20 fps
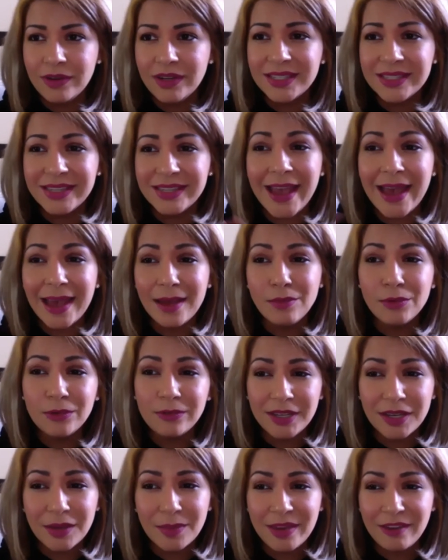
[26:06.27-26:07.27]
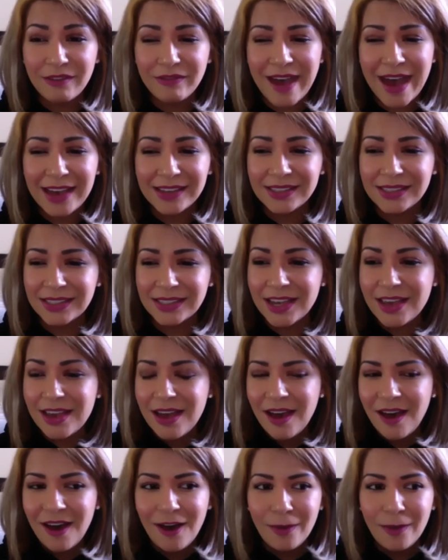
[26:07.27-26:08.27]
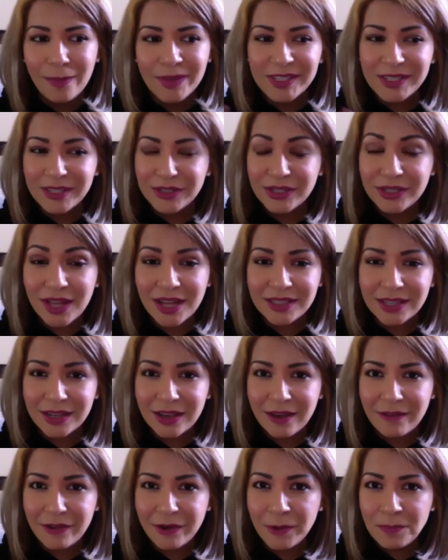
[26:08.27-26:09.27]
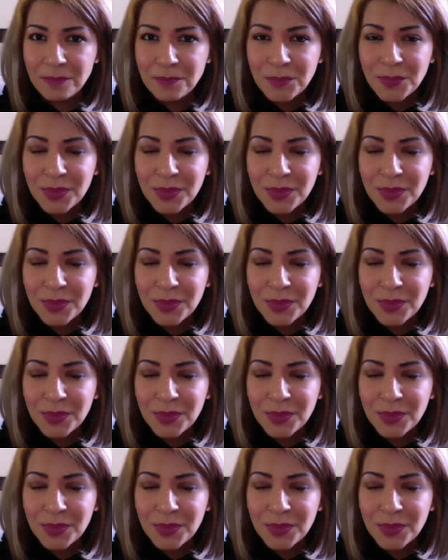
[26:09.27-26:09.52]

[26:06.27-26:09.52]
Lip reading: because I am moving a bit fast because there's a lot to cover,